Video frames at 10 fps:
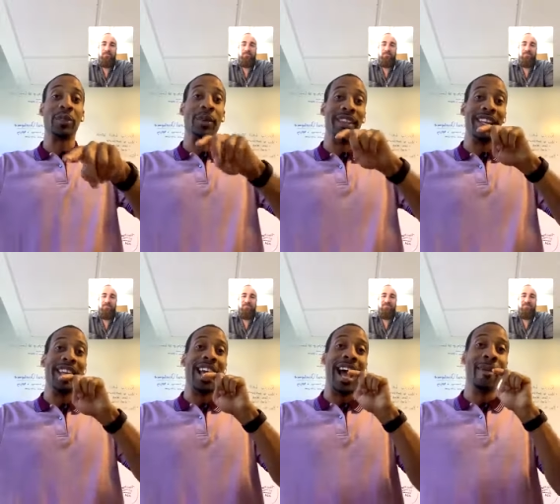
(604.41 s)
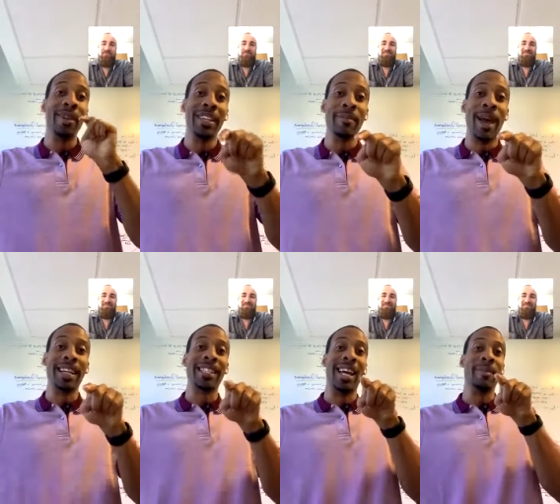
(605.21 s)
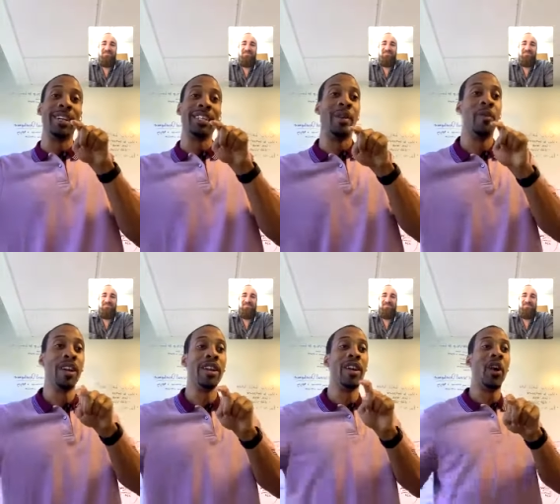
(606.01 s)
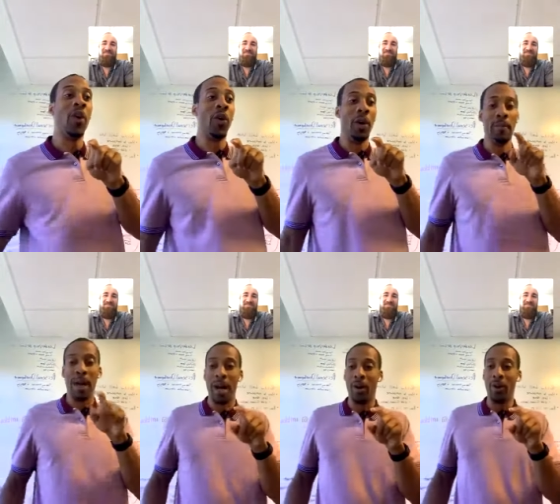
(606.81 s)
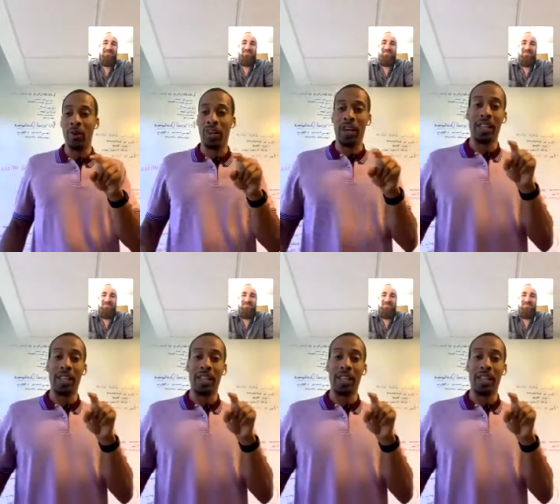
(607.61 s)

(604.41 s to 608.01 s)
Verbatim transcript: but I'm gonna get back to that because I want to know about uh,